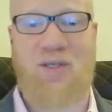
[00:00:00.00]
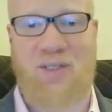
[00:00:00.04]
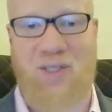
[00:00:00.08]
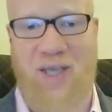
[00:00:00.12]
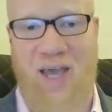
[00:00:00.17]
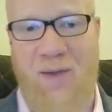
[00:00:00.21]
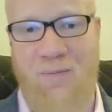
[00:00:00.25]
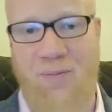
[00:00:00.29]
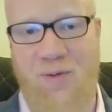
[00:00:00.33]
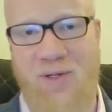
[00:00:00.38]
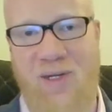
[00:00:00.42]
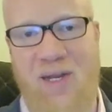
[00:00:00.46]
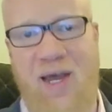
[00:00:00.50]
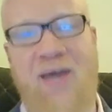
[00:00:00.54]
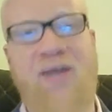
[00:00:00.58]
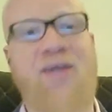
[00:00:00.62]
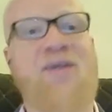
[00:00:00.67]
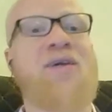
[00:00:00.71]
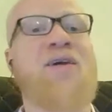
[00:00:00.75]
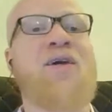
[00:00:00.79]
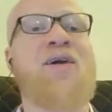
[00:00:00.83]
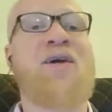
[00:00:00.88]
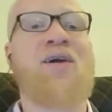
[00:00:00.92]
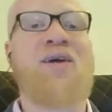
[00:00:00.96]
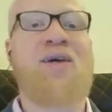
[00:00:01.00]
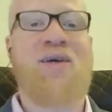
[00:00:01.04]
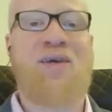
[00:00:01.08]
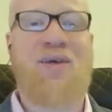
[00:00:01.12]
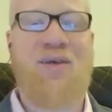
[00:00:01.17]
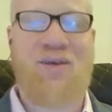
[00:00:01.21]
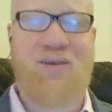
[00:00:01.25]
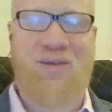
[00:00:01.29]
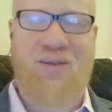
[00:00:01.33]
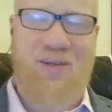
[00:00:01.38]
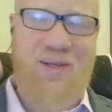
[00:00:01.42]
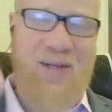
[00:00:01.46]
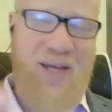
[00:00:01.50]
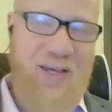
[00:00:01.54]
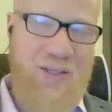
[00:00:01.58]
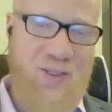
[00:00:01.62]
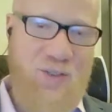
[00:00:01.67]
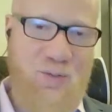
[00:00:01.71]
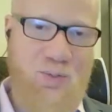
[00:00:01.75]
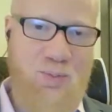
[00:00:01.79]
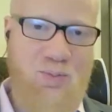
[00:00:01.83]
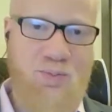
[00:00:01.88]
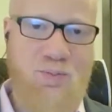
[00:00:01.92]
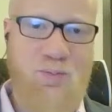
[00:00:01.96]
things happen, like
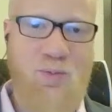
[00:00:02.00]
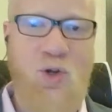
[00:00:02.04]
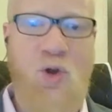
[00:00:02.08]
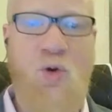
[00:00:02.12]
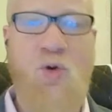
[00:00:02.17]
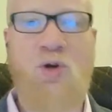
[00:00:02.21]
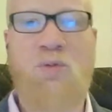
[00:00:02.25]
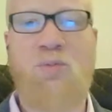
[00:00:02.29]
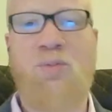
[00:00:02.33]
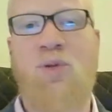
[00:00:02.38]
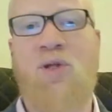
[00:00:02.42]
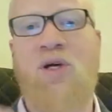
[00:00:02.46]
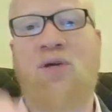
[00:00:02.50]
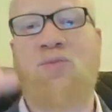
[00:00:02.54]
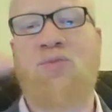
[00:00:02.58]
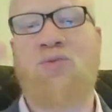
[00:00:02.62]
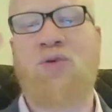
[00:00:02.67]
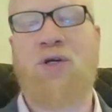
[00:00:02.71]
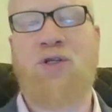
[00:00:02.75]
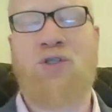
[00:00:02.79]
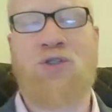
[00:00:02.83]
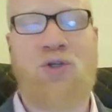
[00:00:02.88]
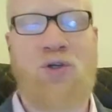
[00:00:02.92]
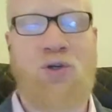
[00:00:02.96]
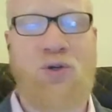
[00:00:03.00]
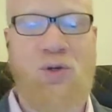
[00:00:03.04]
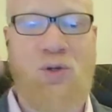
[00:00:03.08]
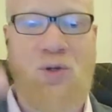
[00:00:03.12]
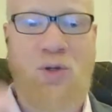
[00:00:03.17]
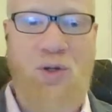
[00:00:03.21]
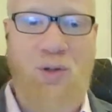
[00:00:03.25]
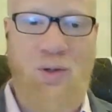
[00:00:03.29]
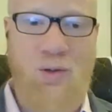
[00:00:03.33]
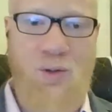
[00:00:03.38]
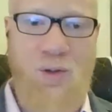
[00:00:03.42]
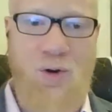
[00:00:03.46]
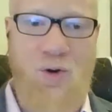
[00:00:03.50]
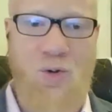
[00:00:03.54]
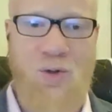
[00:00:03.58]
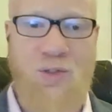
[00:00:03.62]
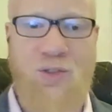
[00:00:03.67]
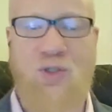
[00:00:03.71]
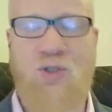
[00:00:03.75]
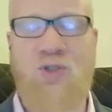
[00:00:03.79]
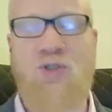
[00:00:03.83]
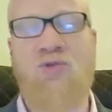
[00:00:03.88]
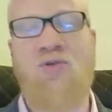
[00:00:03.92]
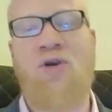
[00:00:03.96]
less lowered blood pressure, lowered
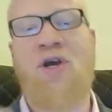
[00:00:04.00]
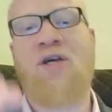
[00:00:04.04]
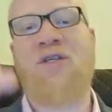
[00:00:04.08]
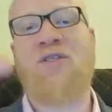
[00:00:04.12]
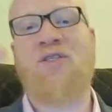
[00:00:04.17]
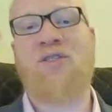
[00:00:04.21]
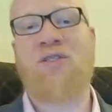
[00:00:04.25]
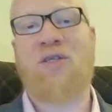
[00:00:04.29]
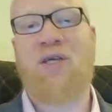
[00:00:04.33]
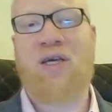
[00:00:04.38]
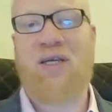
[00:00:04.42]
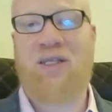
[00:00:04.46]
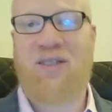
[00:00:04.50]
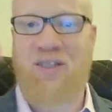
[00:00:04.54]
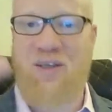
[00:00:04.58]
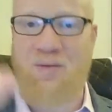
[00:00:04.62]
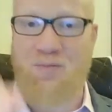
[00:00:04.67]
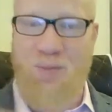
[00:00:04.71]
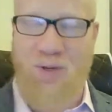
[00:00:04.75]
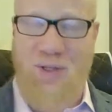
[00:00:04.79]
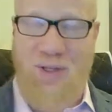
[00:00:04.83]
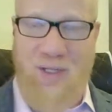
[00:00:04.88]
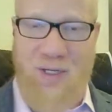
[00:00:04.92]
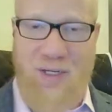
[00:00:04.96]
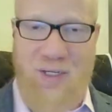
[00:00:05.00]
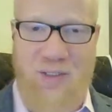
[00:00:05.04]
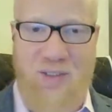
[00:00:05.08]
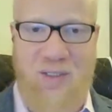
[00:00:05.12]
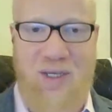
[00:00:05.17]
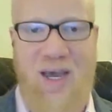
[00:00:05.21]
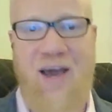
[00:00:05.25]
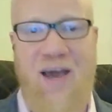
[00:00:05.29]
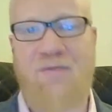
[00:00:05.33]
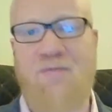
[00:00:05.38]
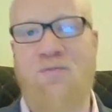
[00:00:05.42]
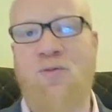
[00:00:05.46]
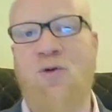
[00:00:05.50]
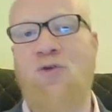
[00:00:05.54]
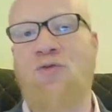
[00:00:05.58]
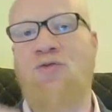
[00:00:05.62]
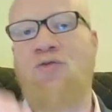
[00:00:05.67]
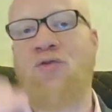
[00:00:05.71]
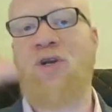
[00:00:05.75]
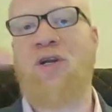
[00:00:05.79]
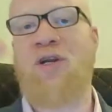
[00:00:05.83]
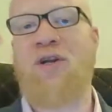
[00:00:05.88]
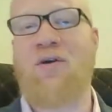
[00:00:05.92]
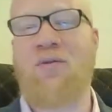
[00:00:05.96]
stress, the ability to have more
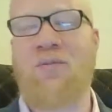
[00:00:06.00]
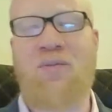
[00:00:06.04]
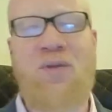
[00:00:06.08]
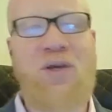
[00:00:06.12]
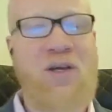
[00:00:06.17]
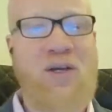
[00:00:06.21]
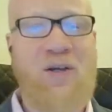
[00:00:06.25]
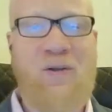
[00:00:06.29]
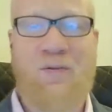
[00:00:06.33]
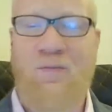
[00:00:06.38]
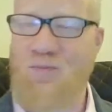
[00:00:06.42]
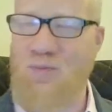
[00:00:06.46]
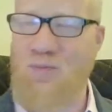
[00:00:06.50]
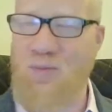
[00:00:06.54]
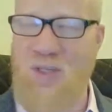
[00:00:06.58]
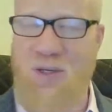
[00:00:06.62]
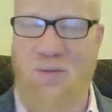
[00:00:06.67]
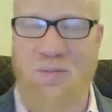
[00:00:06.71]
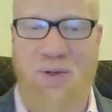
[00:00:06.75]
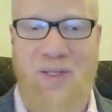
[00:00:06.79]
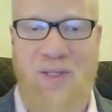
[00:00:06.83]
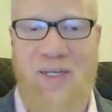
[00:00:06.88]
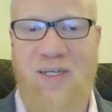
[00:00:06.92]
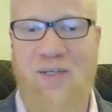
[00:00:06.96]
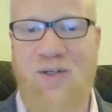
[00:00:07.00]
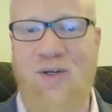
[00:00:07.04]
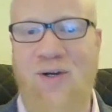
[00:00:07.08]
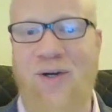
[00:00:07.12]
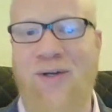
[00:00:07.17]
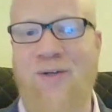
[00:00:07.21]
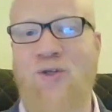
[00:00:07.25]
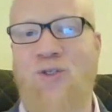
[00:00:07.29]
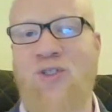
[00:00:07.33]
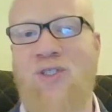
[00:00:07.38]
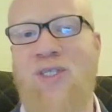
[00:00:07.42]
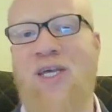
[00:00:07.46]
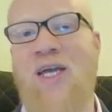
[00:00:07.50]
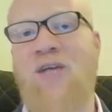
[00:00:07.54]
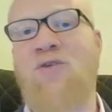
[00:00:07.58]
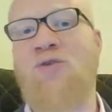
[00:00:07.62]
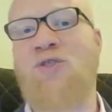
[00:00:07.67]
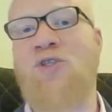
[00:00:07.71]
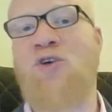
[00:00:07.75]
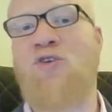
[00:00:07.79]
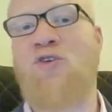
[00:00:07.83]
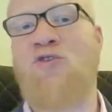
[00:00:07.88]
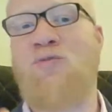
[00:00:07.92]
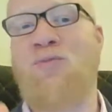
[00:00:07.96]
freedom, the ability to understand
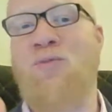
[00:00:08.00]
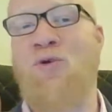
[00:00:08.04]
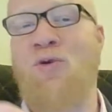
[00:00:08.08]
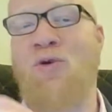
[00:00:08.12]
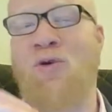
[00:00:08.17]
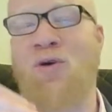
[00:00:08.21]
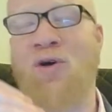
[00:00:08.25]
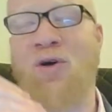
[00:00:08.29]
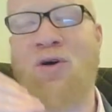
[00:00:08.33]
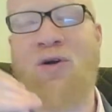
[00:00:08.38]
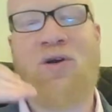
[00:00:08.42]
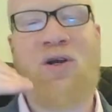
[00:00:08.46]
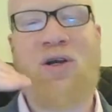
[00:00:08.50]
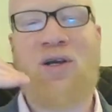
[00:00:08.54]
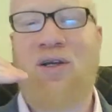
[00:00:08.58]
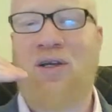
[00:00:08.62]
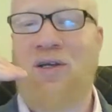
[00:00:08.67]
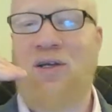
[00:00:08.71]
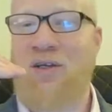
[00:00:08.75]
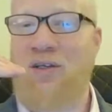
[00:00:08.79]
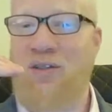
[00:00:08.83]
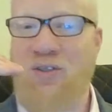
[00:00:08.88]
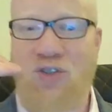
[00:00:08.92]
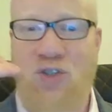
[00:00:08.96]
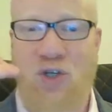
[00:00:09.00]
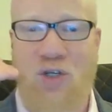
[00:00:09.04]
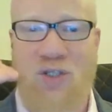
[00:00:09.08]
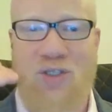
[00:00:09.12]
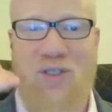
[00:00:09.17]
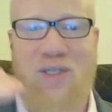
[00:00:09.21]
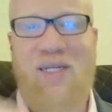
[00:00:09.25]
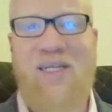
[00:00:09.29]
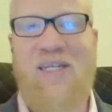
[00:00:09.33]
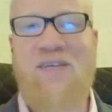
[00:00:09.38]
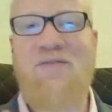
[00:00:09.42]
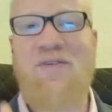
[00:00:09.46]
yourself more, just